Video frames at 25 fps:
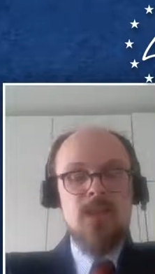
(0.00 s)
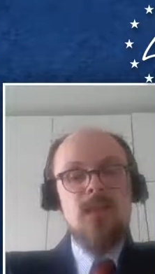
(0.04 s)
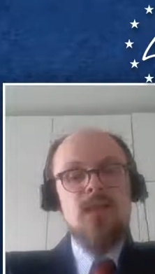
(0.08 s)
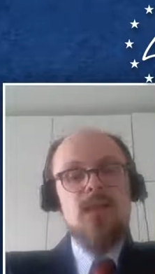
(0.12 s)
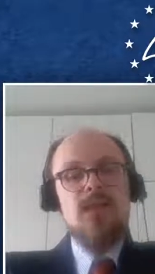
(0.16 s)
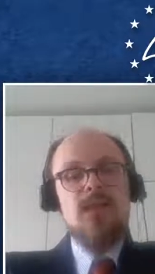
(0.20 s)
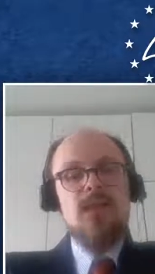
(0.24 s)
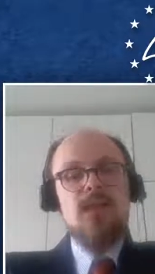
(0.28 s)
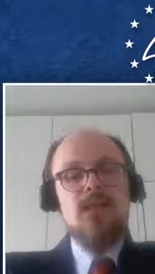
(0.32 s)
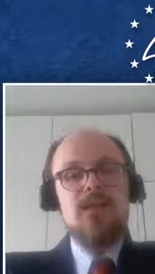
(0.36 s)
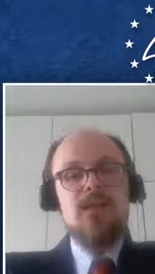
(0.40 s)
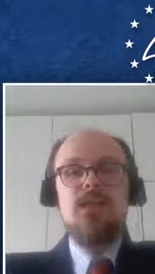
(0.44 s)

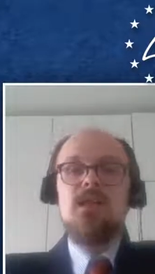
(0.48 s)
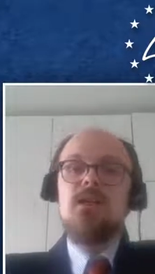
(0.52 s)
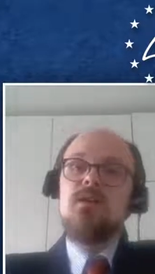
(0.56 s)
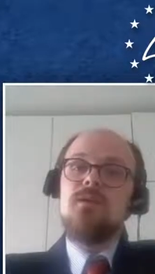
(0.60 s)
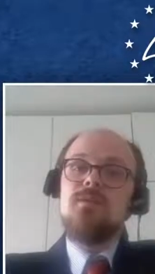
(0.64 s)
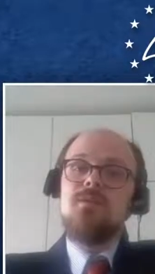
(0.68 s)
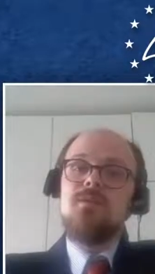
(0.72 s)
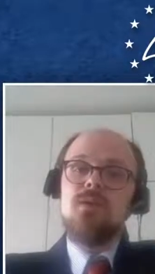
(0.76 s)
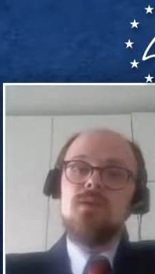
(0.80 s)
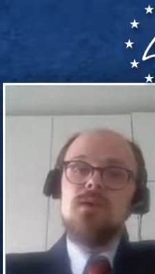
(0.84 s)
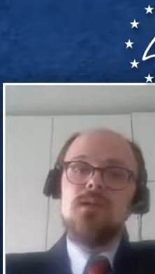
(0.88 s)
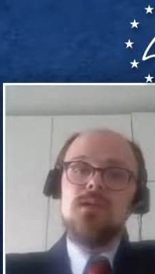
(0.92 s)
Now,
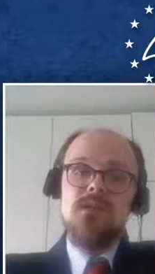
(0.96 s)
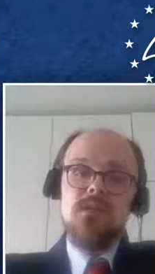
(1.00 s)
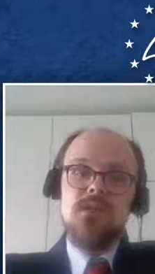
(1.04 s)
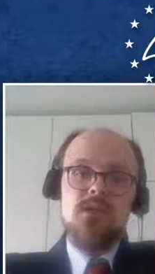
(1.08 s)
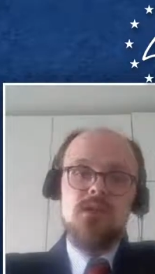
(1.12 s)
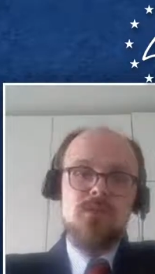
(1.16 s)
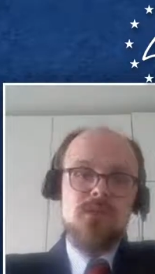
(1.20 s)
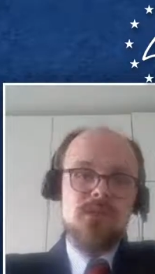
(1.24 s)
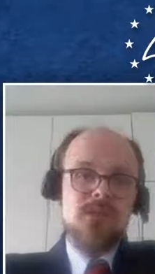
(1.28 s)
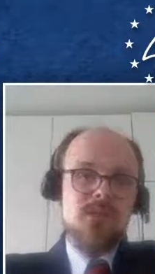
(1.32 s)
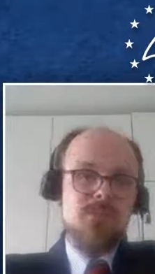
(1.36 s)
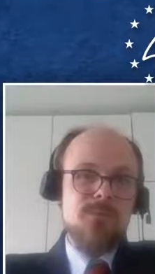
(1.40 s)
for
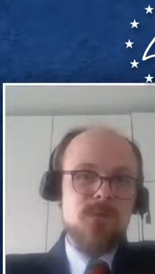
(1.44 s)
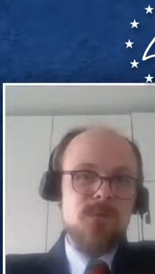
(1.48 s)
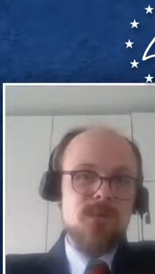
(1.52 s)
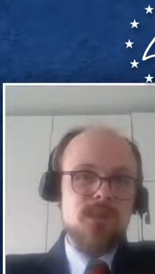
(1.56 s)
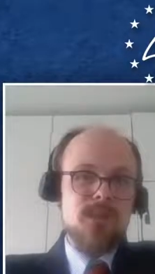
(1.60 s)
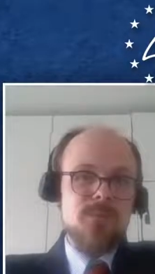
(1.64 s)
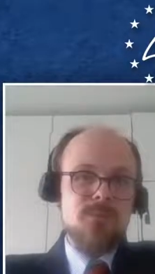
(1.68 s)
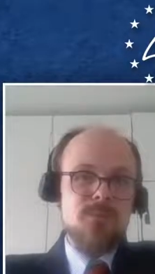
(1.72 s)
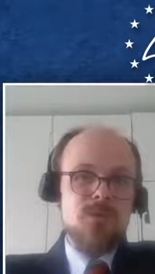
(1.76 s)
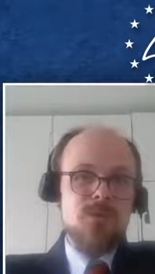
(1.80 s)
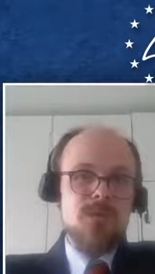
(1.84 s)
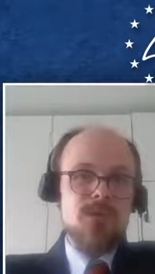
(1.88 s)
innovative
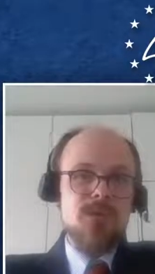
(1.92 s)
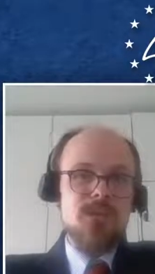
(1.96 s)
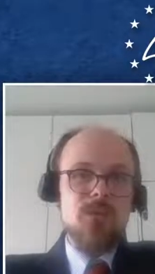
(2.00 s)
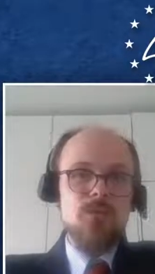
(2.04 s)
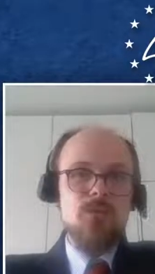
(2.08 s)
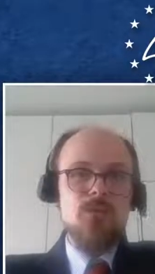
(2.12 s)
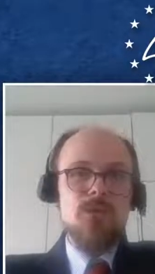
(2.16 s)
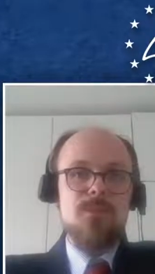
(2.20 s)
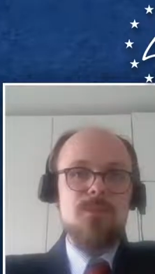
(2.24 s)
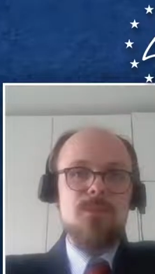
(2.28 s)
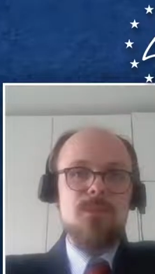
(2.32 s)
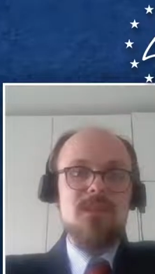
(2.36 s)
business model,
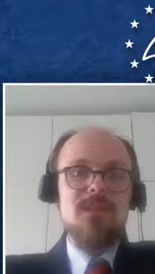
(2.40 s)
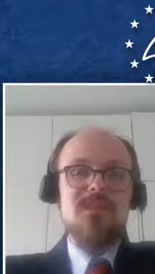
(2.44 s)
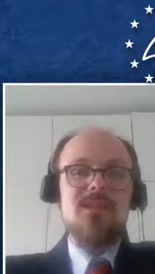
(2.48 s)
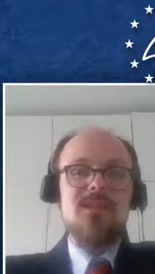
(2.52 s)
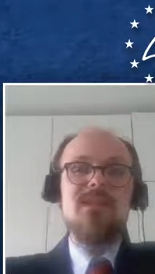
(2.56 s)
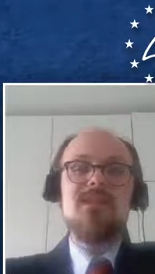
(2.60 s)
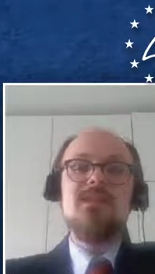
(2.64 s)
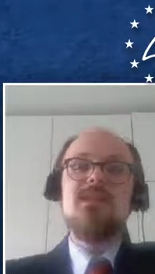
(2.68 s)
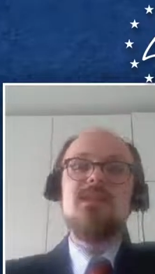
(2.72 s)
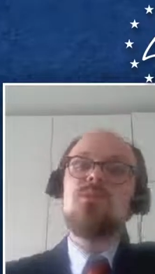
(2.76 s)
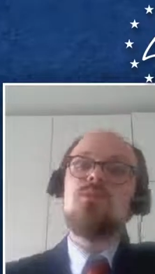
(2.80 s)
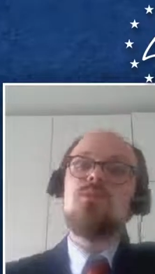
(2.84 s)
we mean
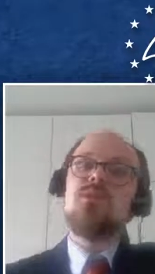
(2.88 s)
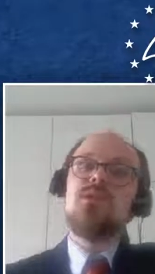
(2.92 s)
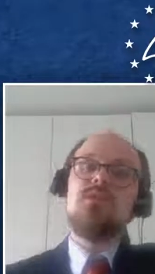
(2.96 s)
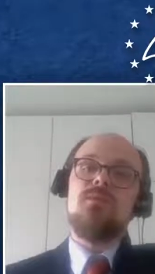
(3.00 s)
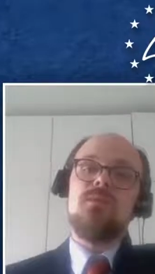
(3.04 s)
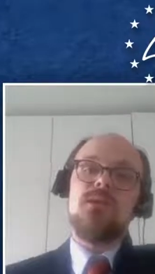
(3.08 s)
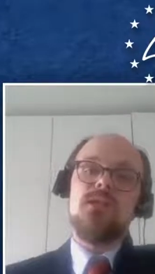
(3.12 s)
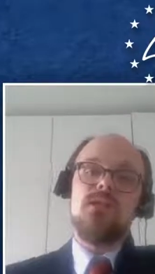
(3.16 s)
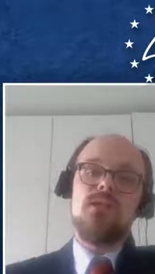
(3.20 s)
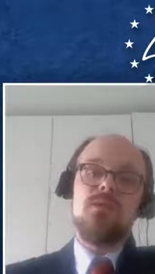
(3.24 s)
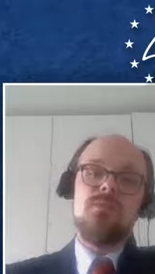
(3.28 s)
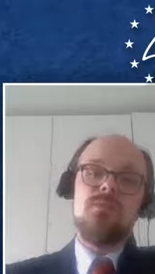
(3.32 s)
either to
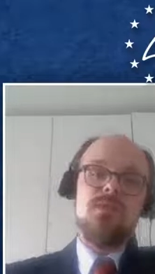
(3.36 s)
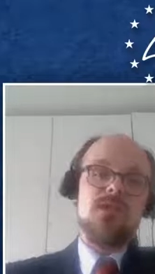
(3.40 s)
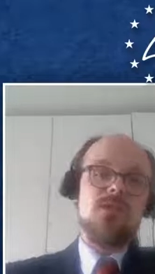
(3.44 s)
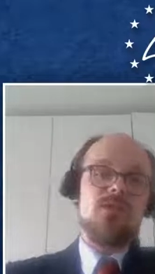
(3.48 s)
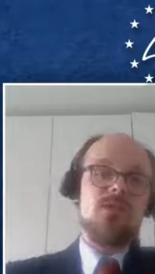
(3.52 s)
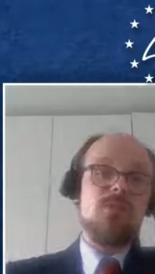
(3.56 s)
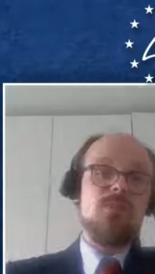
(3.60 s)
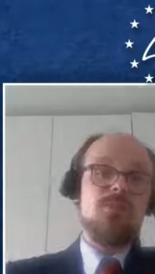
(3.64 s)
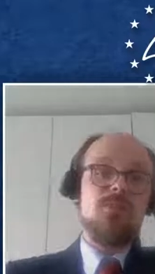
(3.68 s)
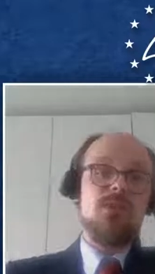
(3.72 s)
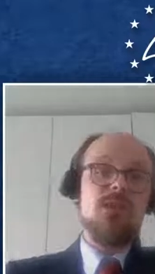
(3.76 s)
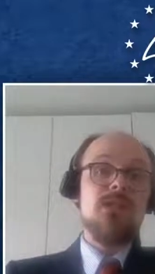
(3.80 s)
develop a
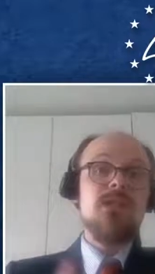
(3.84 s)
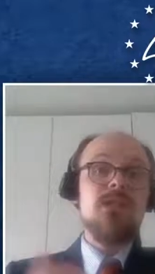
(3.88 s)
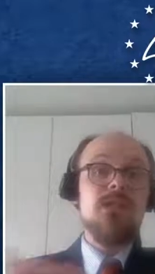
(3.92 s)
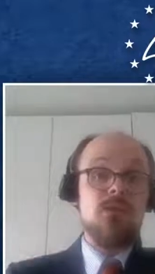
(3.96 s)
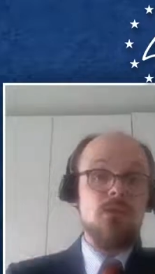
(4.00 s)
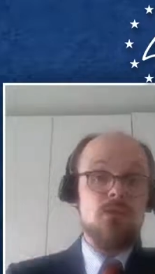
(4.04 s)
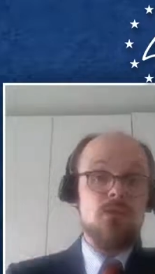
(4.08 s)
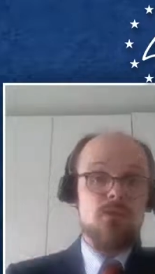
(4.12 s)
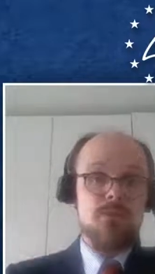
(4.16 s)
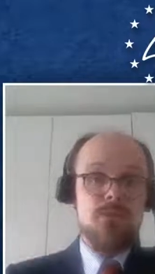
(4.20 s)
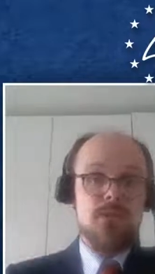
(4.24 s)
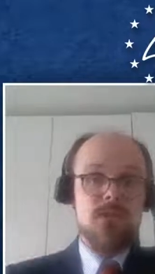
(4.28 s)
completely
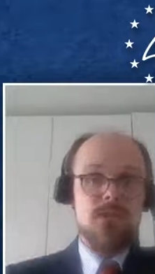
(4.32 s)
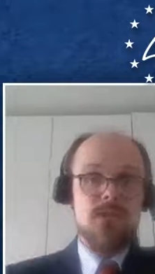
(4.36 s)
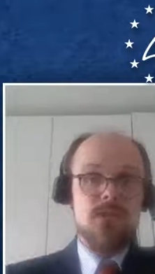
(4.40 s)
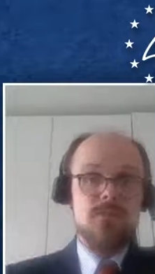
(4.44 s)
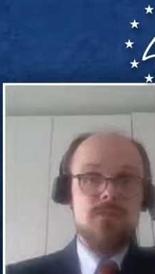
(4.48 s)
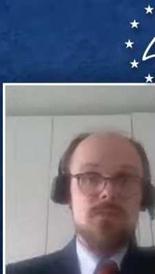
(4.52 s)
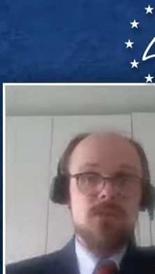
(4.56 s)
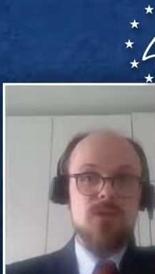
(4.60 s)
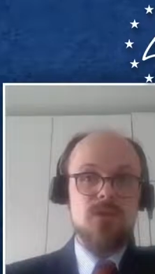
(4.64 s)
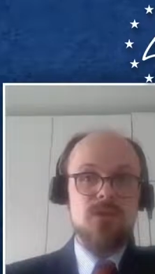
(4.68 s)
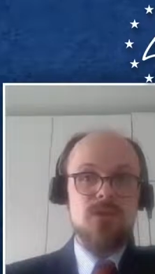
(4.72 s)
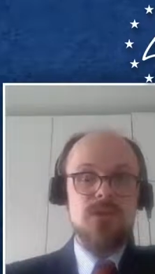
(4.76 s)
new business
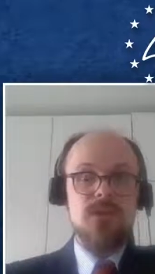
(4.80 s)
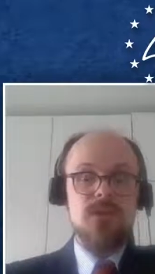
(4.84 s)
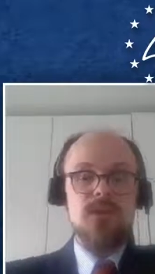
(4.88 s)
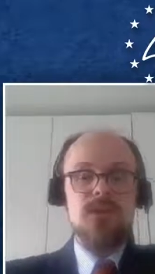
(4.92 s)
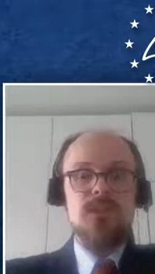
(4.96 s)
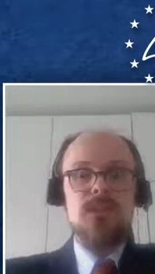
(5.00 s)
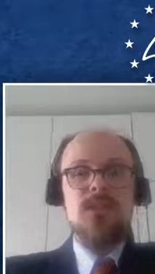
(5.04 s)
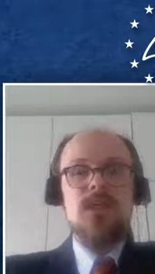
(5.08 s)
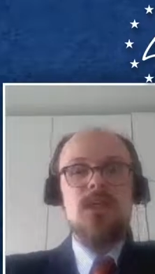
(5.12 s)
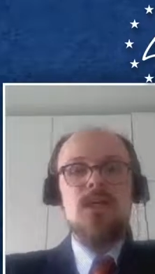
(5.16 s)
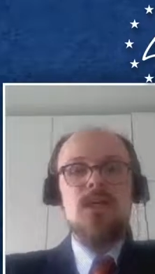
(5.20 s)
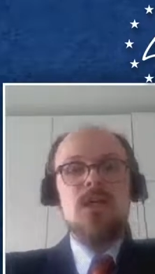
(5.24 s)

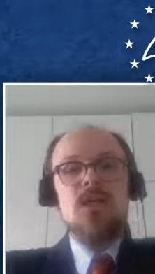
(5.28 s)
model